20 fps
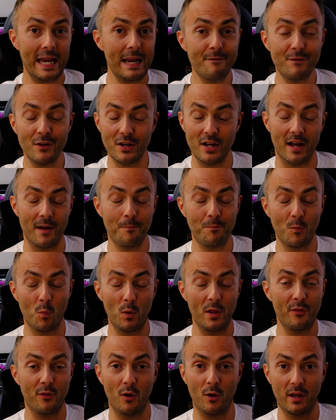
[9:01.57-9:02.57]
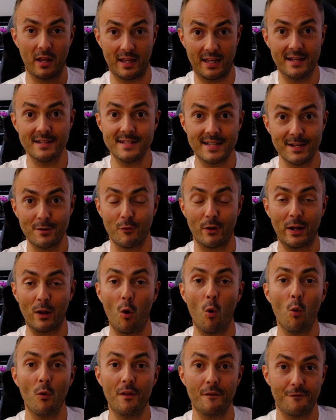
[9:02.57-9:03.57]
even with considering
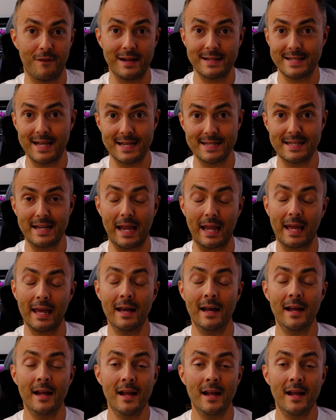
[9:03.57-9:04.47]
all the fantastic